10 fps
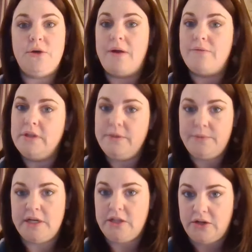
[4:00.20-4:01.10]
I really
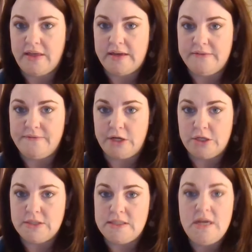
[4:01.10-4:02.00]
want to clear that up
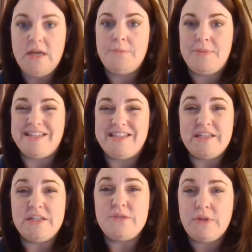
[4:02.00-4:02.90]
first, because this
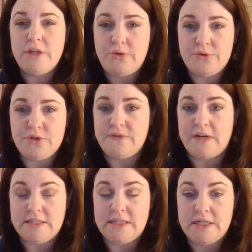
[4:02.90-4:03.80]
is really crucial for
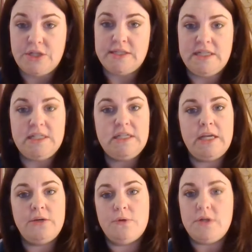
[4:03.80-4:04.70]
us to understand
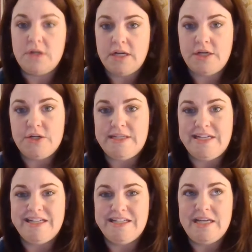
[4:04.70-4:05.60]
in order to
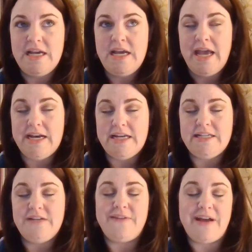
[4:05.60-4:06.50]
understand and
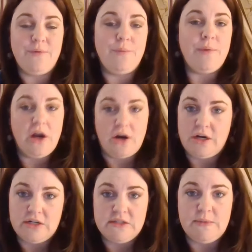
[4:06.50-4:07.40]
identify when we are in
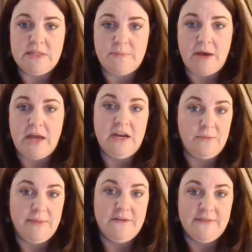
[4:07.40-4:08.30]
our sweet spot in our
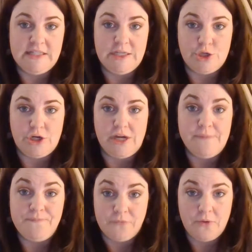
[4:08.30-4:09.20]
manifesting journey,
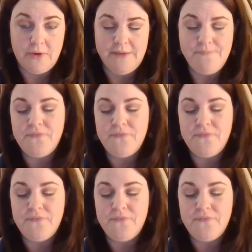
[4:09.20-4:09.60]
okay?